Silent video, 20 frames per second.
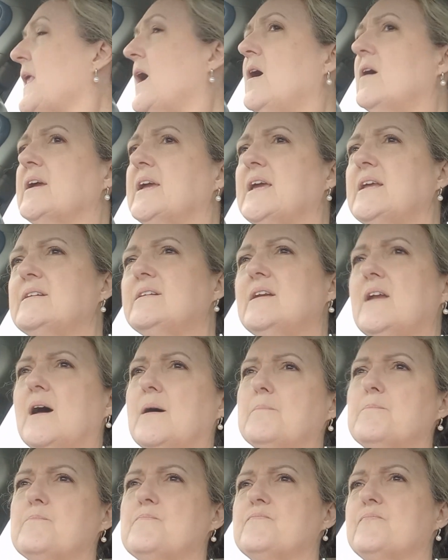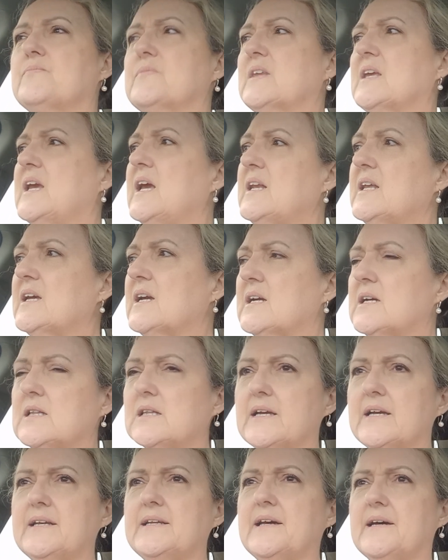I ended up getting a
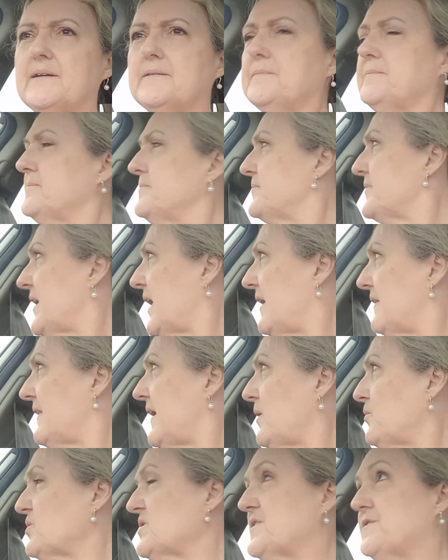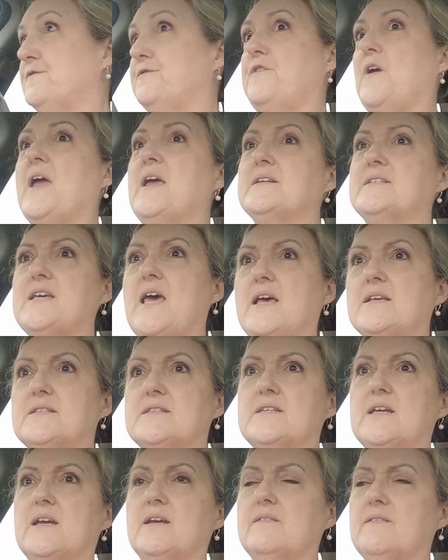cleaner, and that was
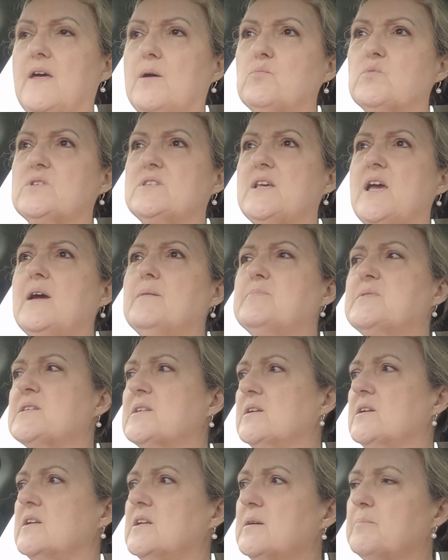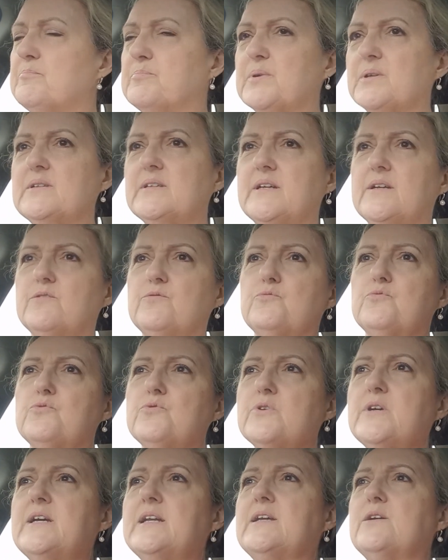fantastic. That was absolutely brilliant,
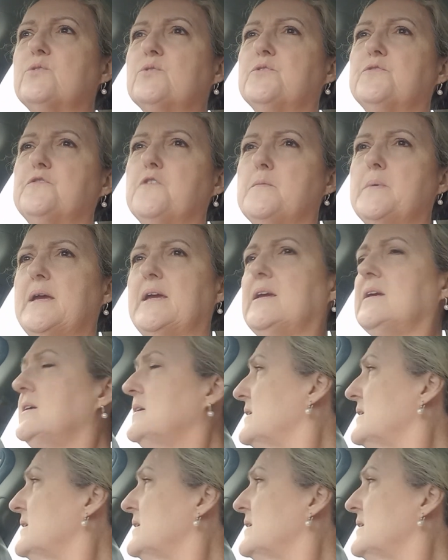really good for me.